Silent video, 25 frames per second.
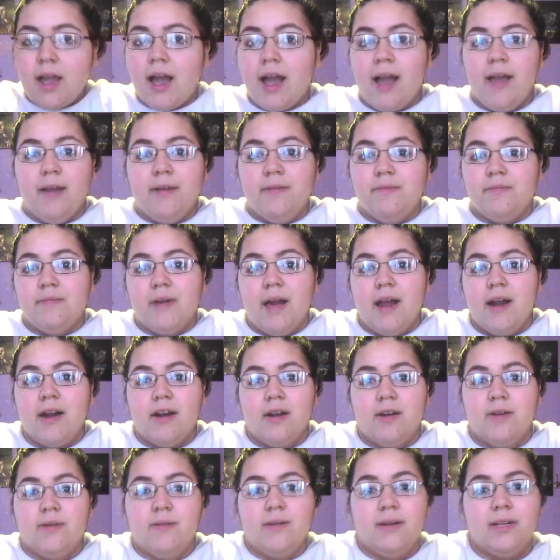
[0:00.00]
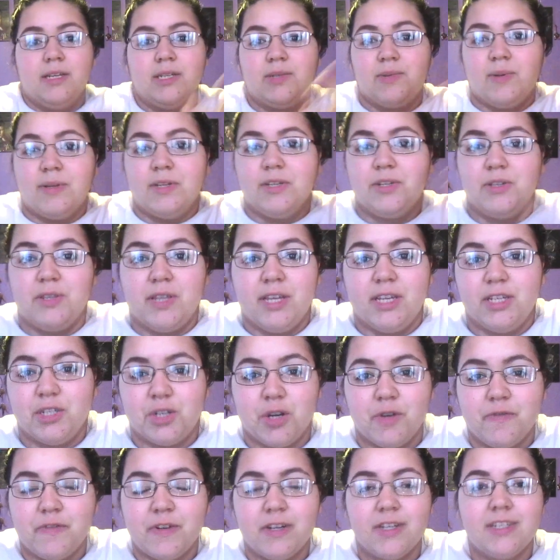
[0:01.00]
don't know, I just want to do the
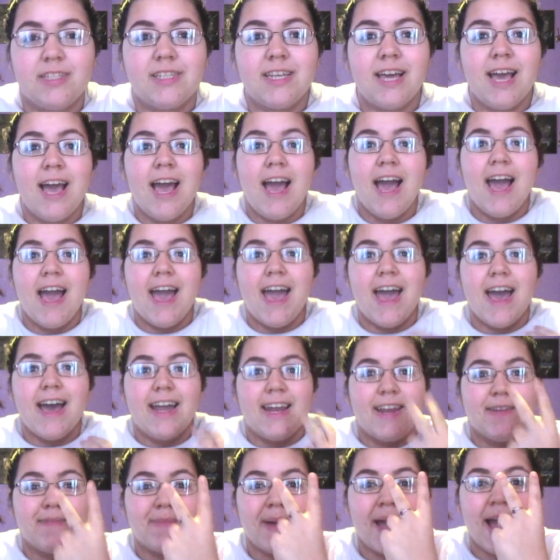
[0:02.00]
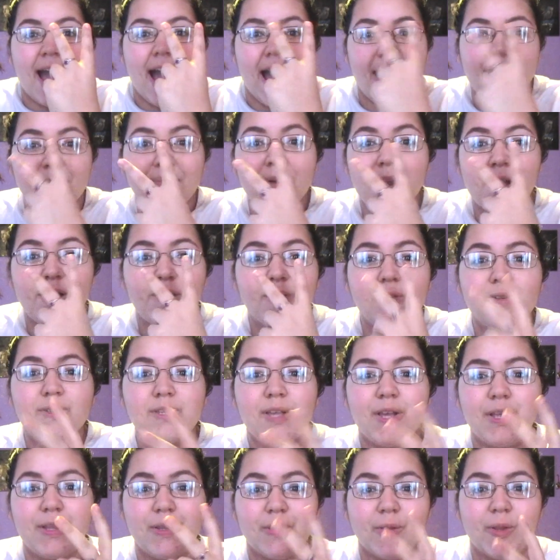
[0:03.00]
intro first. And if my
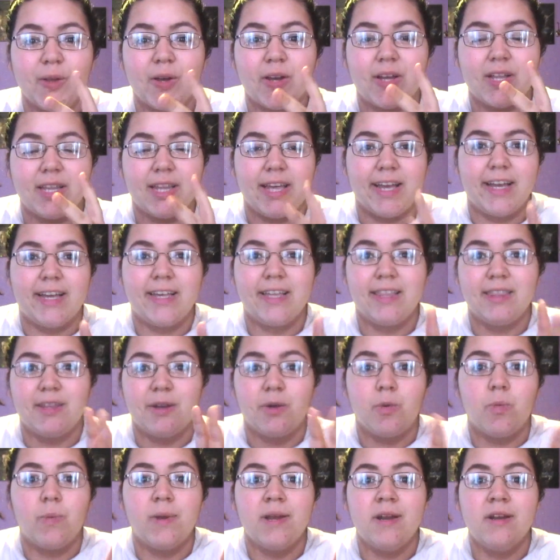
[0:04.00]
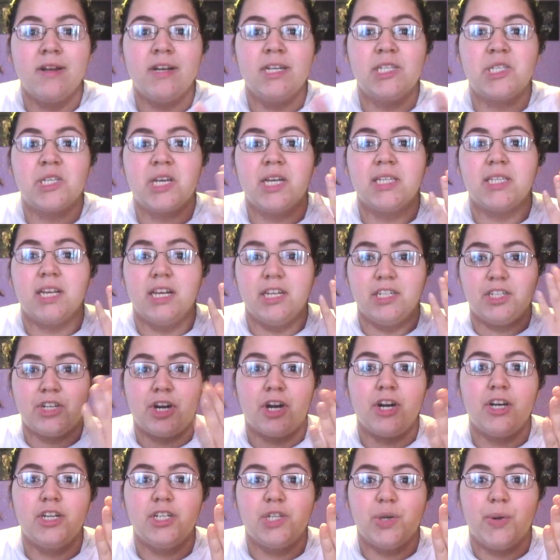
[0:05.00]
eyebrows look like they're weird, it's because I
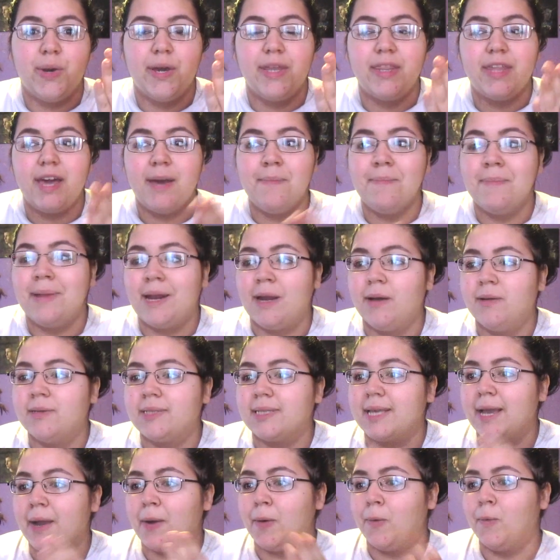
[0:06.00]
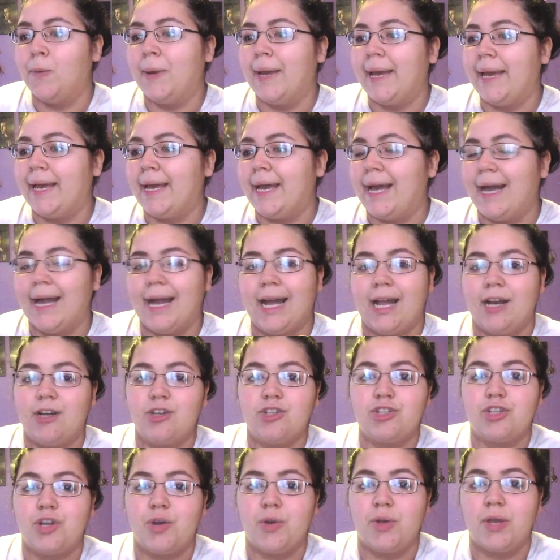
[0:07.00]
started doing them and I was like, wait, I gotta
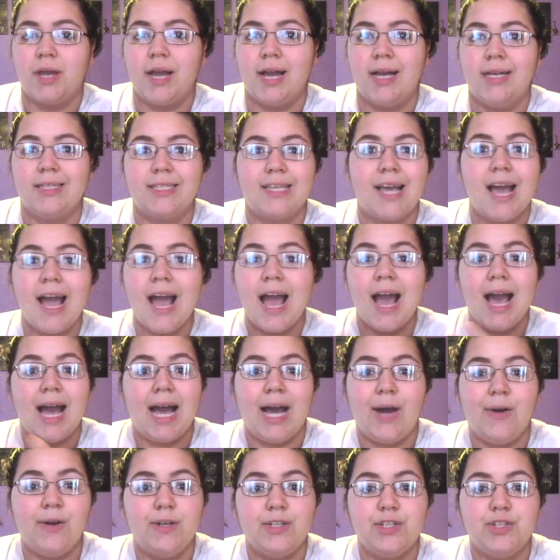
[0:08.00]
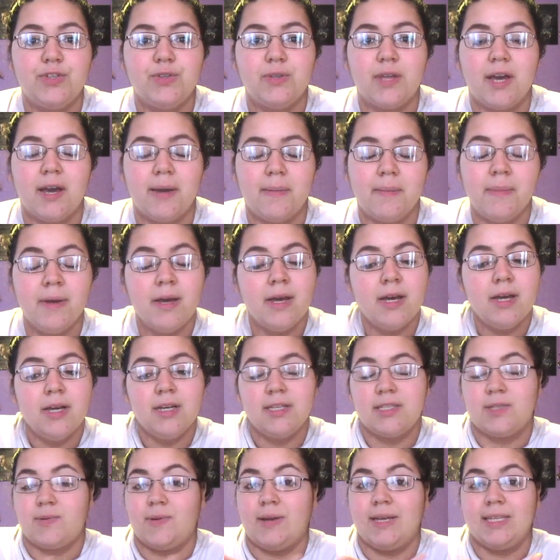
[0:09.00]
show you guys how I do them,
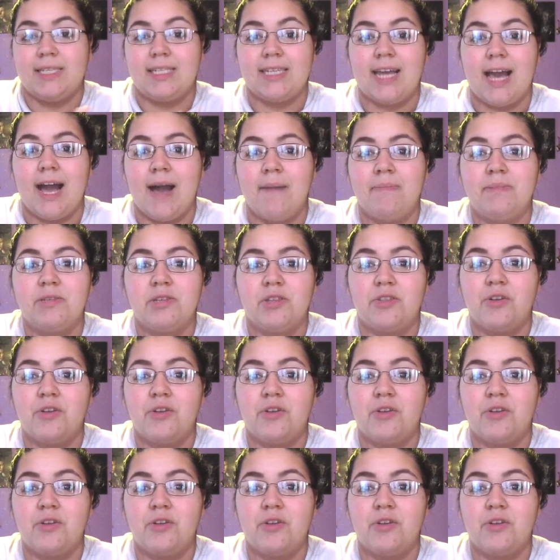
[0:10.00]
so I stopped. So